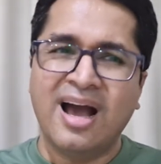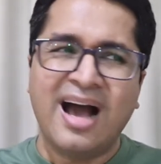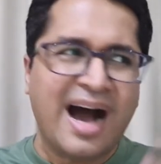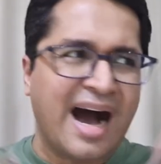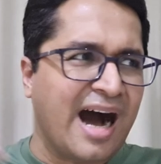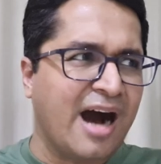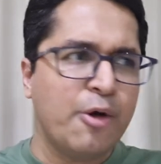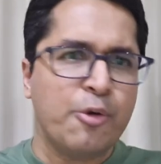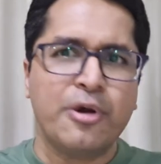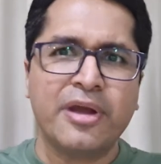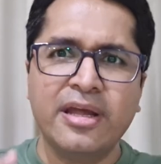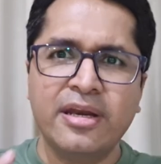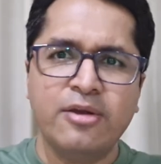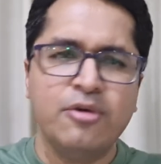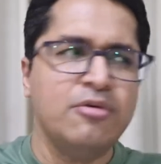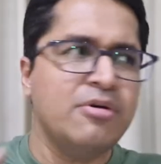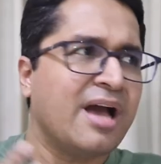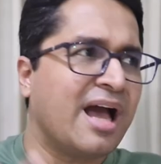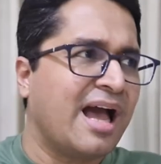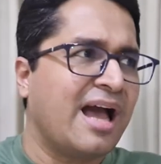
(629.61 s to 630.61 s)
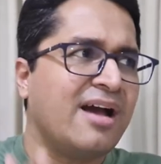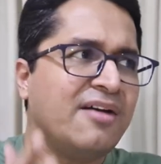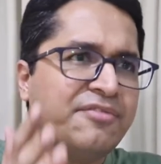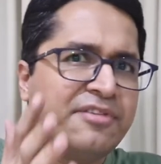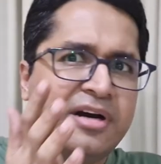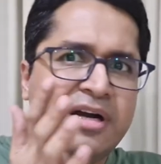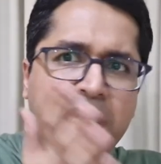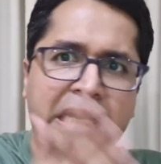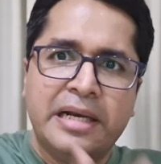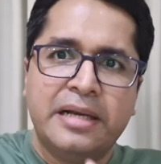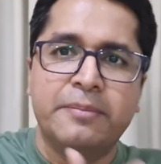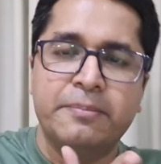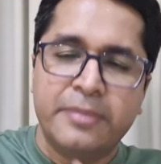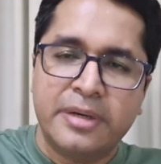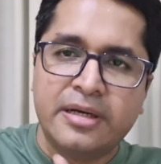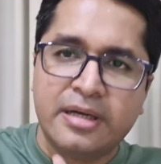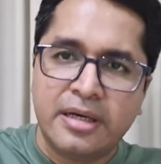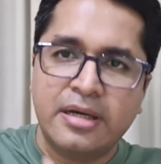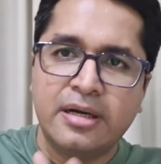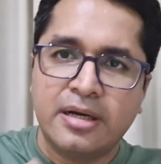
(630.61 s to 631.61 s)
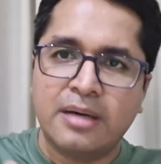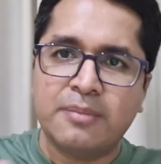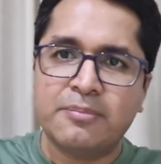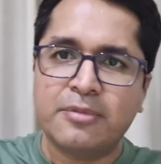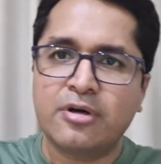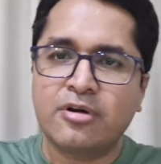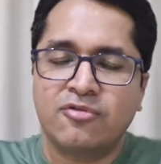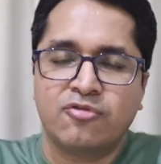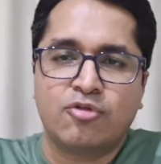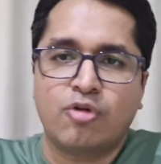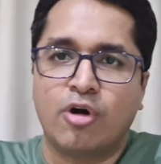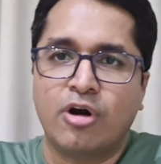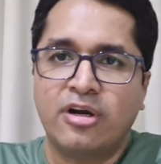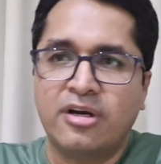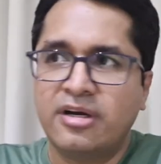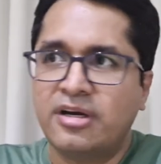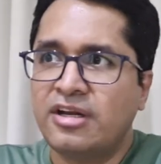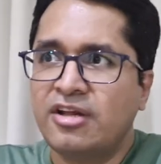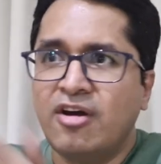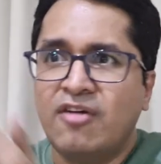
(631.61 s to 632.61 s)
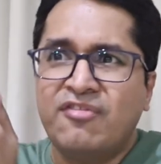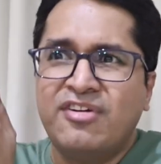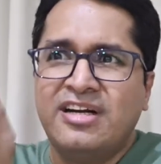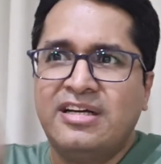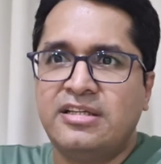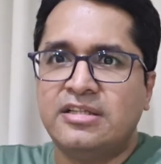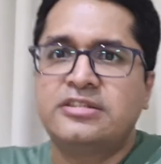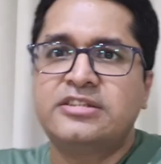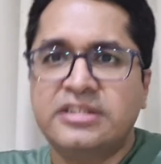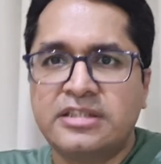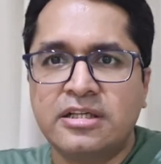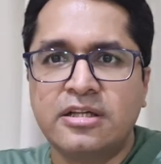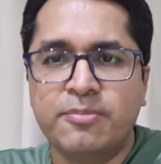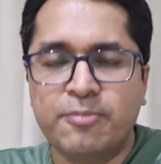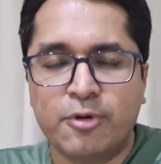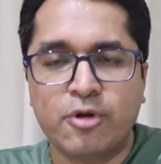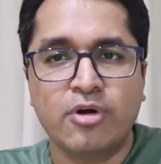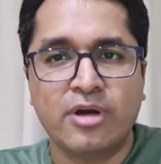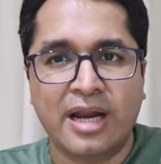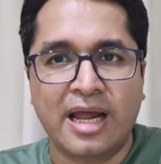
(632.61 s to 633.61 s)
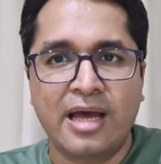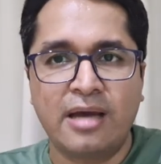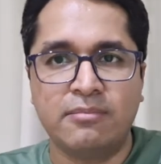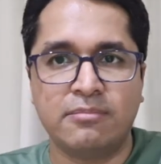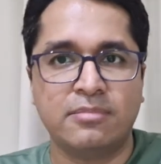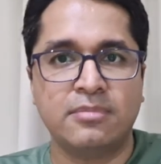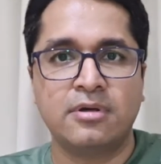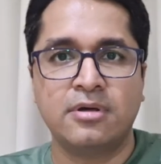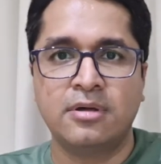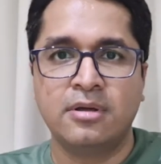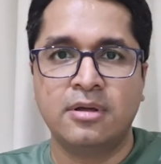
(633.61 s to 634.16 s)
How can you have a limited number of quantity of a digital program?